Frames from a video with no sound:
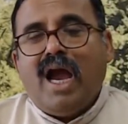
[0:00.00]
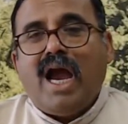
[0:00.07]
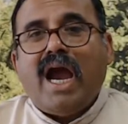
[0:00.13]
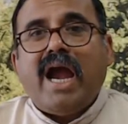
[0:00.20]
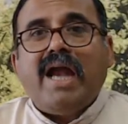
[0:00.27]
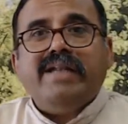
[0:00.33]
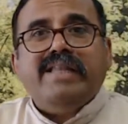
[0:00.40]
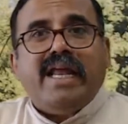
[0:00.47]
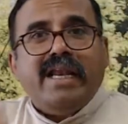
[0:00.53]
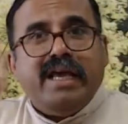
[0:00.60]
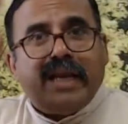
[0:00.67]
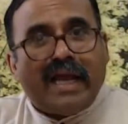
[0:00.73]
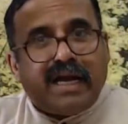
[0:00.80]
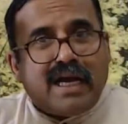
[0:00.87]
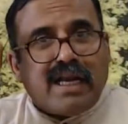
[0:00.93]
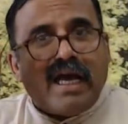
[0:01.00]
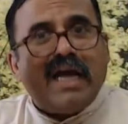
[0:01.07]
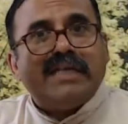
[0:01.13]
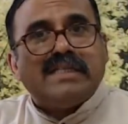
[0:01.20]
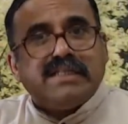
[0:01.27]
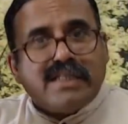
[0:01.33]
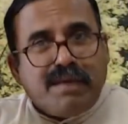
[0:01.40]
And then he
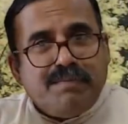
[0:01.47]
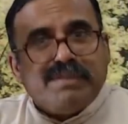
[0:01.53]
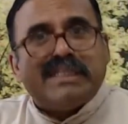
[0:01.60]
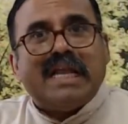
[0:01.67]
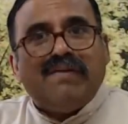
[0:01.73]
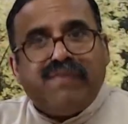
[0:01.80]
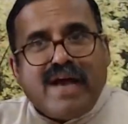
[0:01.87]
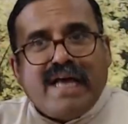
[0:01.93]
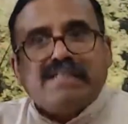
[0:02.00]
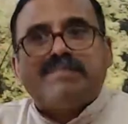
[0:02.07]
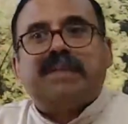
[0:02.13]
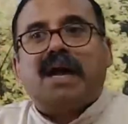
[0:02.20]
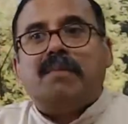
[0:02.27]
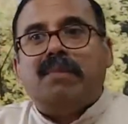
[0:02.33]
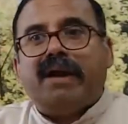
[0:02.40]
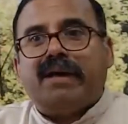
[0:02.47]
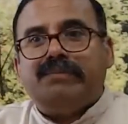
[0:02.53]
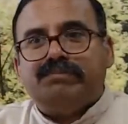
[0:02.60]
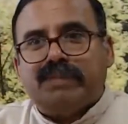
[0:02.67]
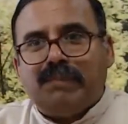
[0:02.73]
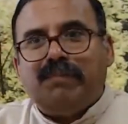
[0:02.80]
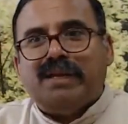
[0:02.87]
recognizes himself as
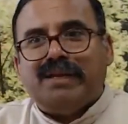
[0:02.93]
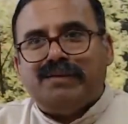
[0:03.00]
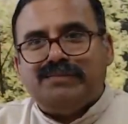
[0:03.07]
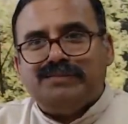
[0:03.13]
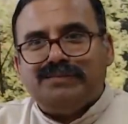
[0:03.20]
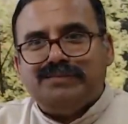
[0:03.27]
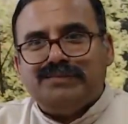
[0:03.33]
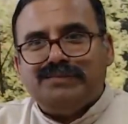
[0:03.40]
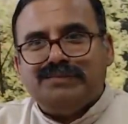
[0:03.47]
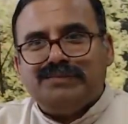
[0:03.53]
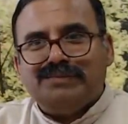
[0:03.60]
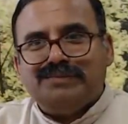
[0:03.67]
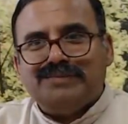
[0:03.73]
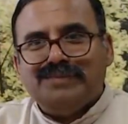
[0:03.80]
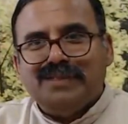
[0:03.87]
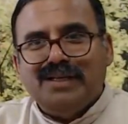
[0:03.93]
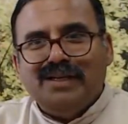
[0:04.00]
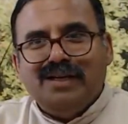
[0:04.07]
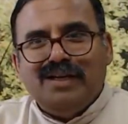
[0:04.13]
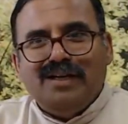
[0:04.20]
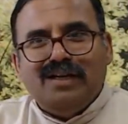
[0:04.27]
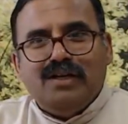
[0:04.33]
Brahman.
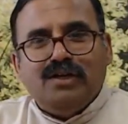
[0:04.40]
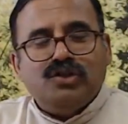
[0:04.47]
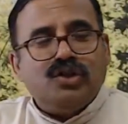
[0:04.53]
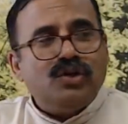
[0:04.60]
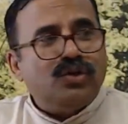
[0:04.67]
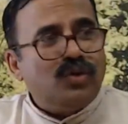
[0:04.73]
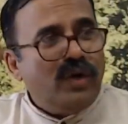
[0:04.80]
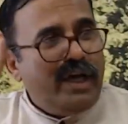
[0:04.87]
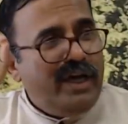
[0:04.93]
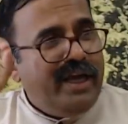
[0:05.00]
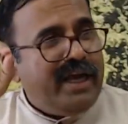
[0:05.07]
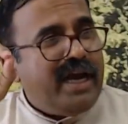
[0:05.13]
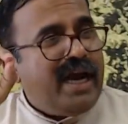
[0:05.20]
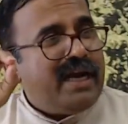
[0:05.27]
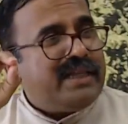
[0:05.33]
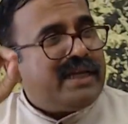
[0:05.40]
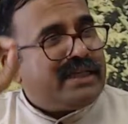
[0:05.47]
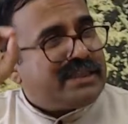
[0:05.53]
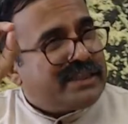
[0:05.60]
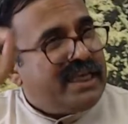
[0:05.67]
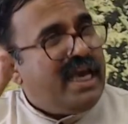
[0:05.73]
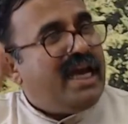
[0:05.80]
So to indicate
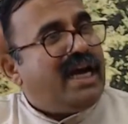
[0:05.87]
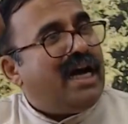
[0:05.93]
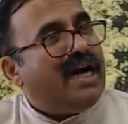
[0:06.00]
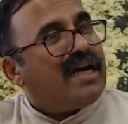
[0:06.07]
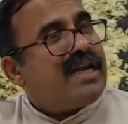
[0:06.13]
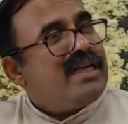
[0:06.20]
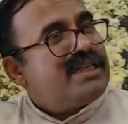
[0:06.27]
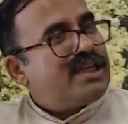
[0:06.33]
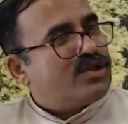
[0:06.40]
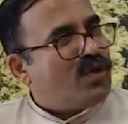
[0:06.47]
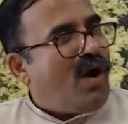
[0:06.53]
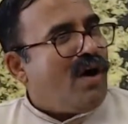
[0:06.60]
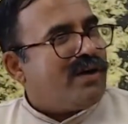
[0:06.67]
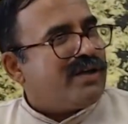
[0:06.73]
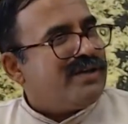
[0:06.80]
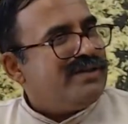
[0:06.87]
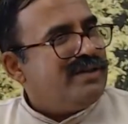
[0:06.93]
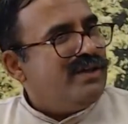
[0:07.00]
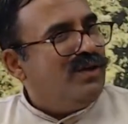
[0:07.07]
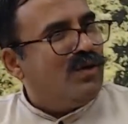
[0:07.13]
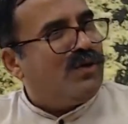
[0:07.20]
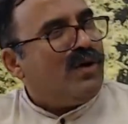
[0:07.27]
that seeker is the sought,
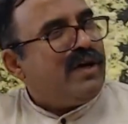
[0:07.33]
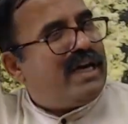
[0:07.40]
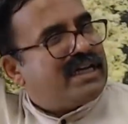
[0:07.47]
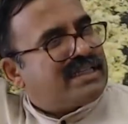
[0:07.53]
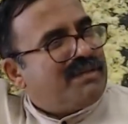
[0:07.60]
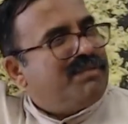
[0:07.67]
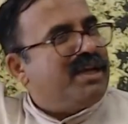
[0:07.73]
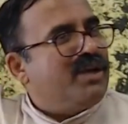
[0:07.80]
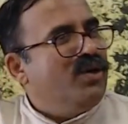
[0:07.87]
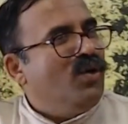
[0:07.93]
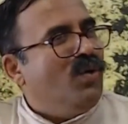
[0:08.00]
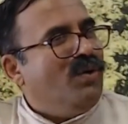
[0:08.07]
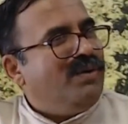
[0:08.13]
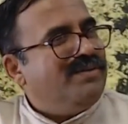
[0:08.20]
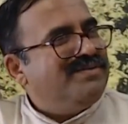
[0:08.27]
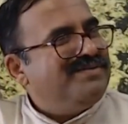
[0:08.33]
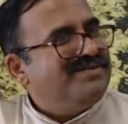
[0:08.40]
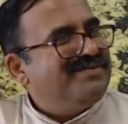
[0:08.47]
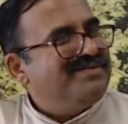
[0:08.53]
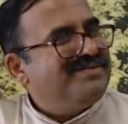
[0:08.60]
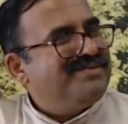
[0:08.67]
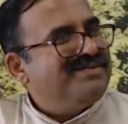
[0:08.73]
you don't get something new.
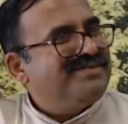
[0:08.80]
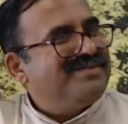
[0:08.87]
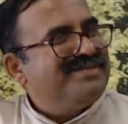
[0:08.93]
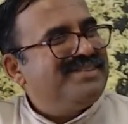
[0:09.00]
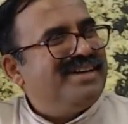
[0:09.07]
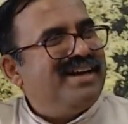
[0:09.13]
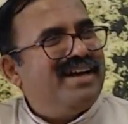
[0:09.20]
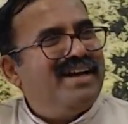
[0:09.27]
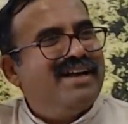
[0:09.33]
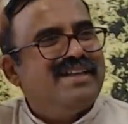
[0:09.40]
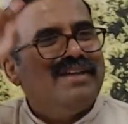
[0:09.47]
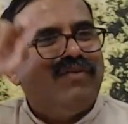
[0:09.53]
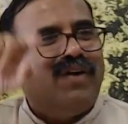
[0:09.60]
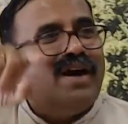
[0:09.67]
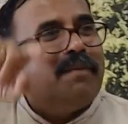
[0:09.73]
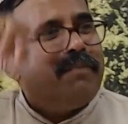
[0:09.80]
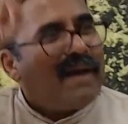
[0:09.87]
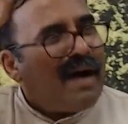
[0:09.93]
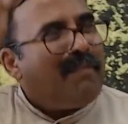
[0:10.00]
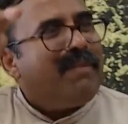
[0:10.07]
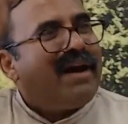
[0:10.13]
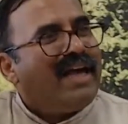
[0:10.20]
The word
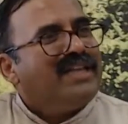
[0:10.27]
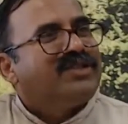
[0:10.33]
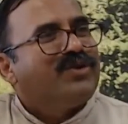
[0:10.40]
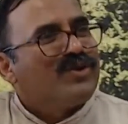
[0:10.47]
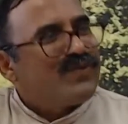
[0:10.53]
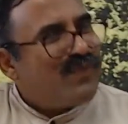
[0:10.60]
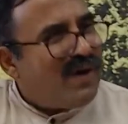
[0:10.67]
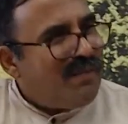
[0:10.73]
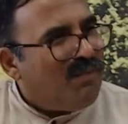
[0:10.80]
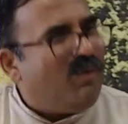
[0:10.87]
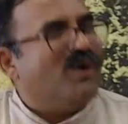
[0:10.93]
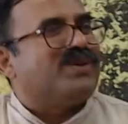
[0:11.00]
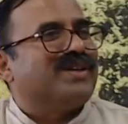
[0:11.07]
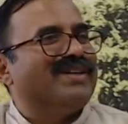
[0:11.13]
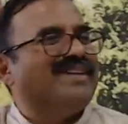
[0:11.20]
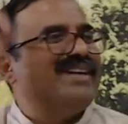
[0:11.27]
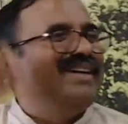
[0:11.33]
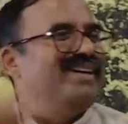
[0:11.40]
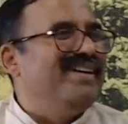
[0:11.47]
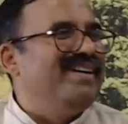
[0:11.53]
Brahmana is used for both